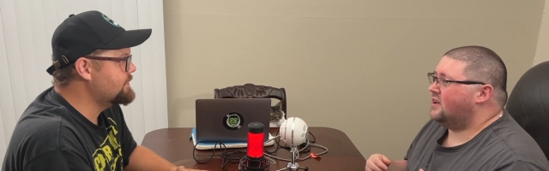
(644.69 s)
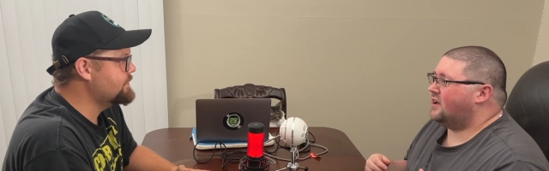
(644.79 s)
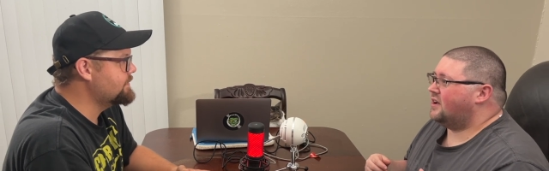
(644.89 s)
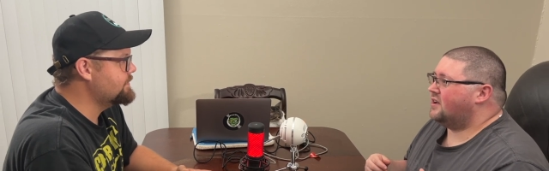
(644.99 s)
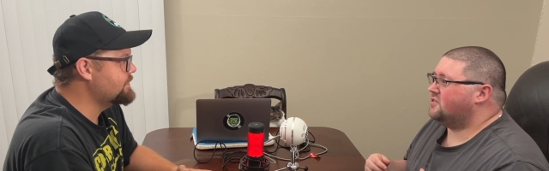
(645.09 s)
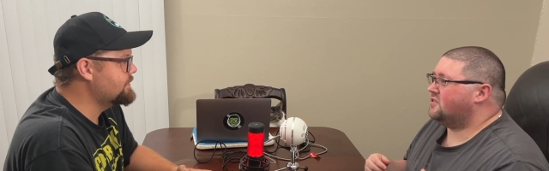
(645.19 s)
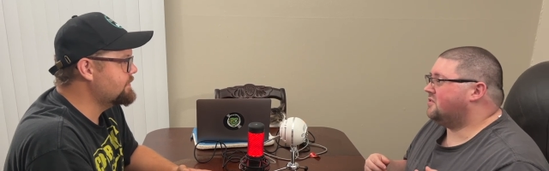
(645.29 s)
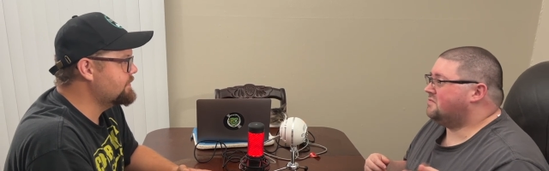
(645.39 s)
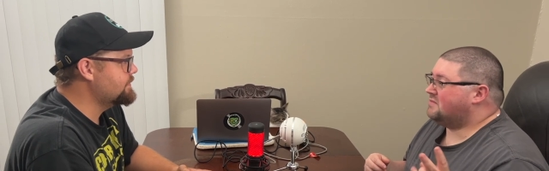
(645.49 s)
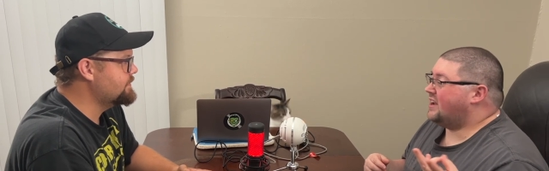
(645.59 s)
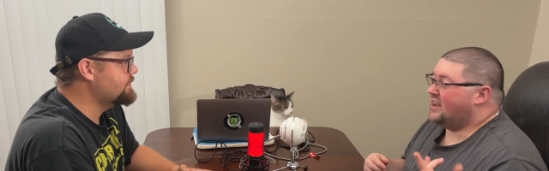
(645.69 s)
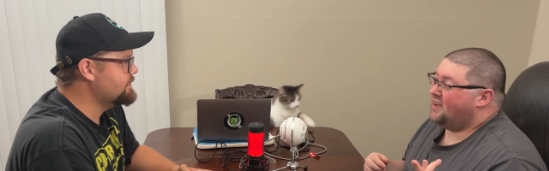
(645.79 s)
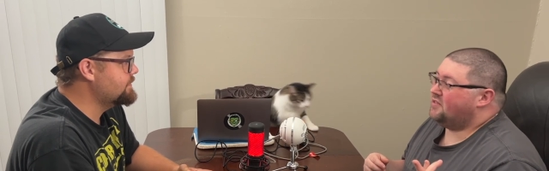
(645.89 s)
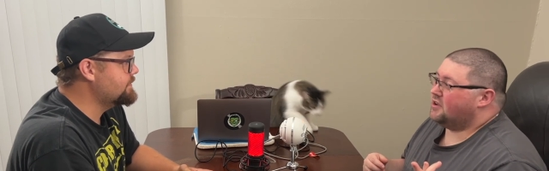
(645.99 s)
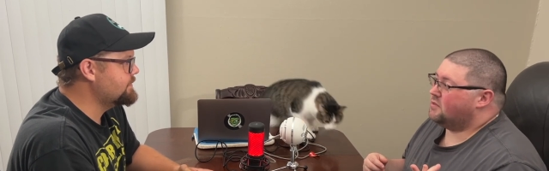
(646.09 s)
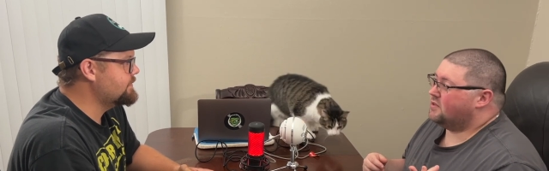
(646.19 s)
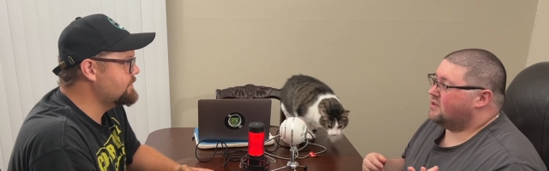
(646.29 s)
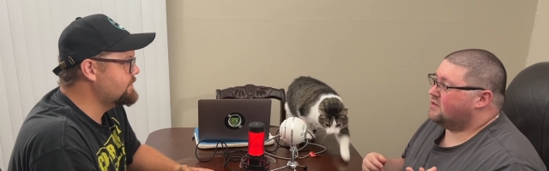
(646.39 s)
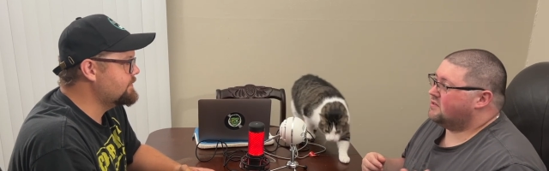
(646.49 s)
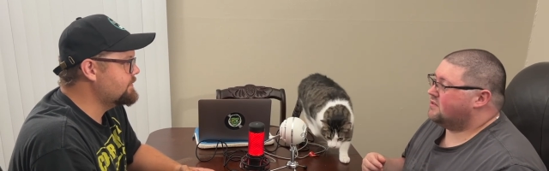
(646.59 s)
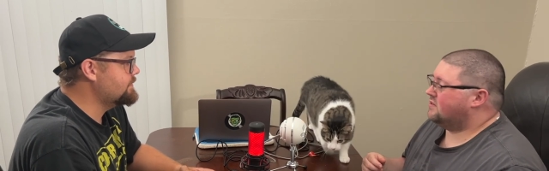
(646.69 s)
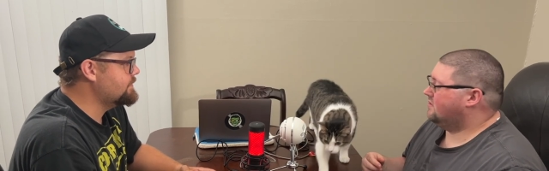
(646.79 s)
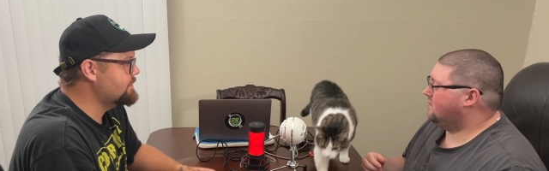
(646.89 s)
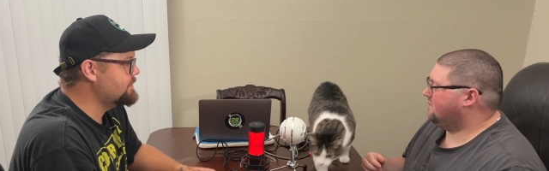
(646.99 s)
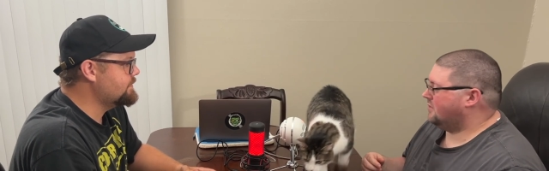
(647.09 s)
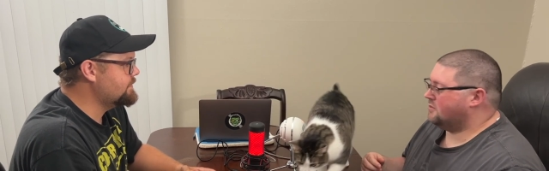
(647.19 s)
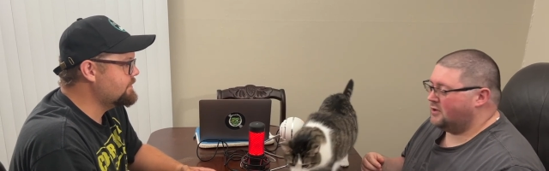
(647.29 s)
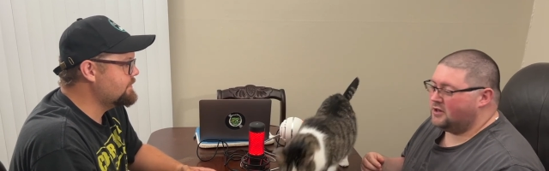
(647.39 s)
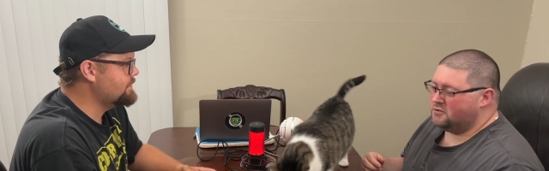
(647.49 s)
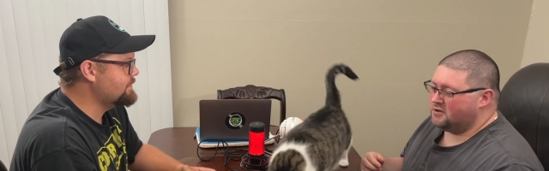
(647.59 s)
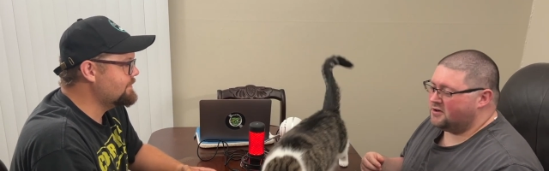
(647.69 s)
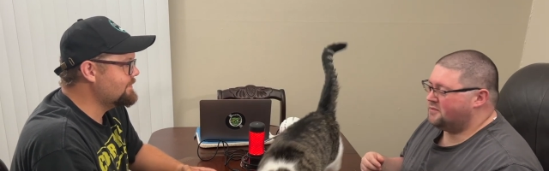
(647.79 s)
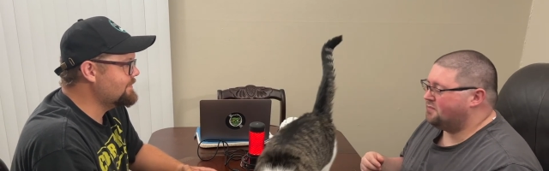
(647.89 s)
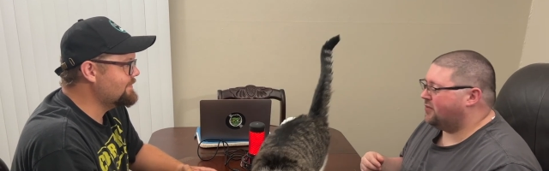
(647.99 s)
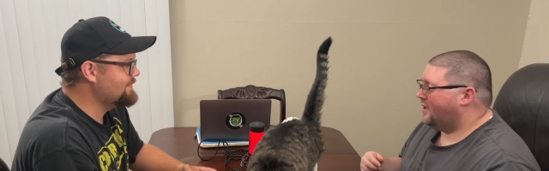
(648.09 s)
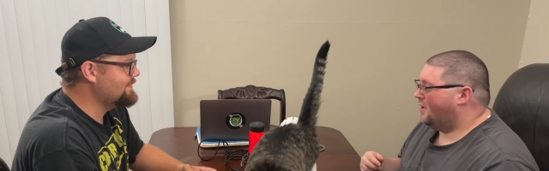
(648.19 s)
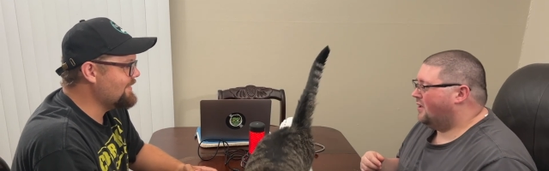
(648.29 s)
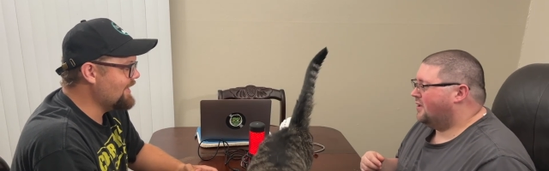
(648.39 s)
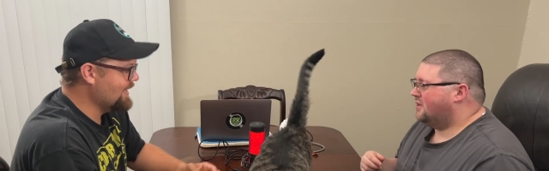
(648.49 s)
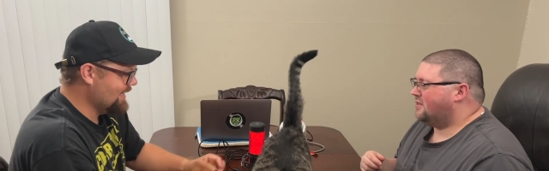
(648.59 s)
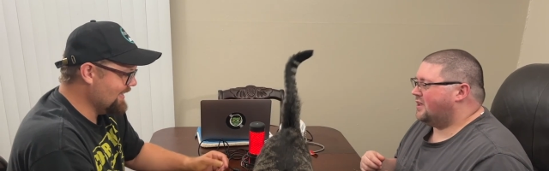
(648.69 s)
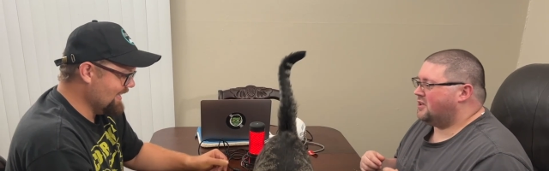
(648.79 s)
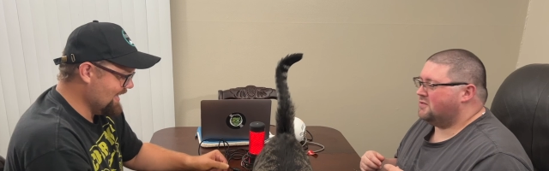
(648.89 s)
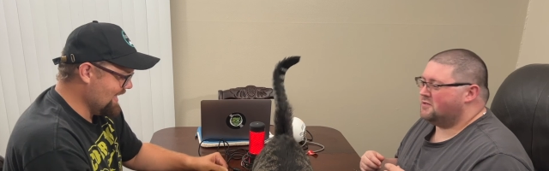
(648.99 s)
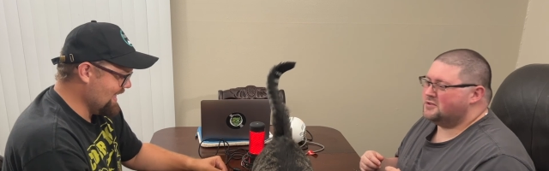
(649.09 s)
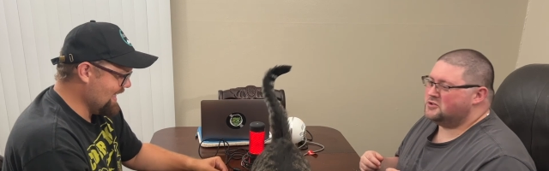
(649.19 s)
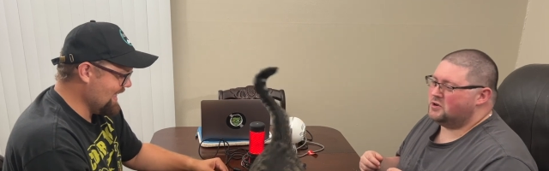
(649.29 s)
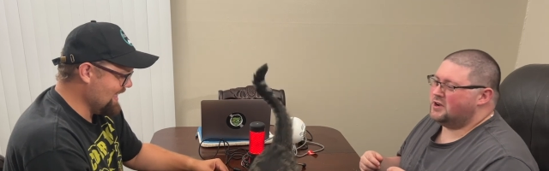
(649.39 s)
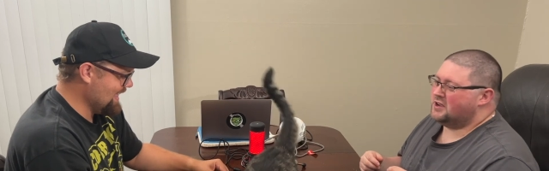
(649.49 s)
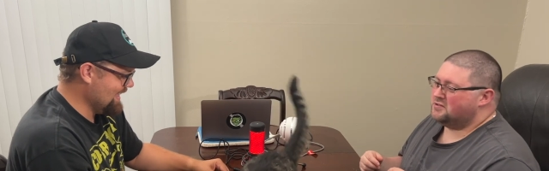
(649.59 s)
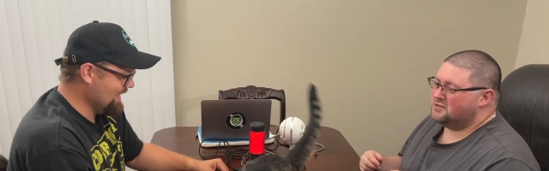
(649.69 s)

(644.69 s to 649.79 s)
Speaker 1: Uh, so you kind of have to go with those. Oh, hello, Zero. Thank you for joining us.